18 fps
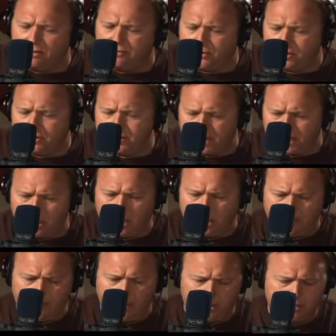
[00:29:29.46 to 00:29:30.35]
though for a second,
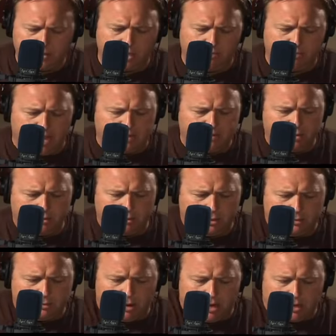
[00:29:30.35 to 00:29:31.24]
and then let's go back to
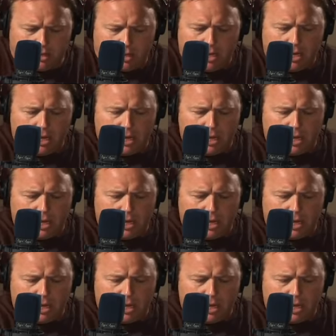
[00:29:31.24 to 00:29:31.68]
it, Greg. Right.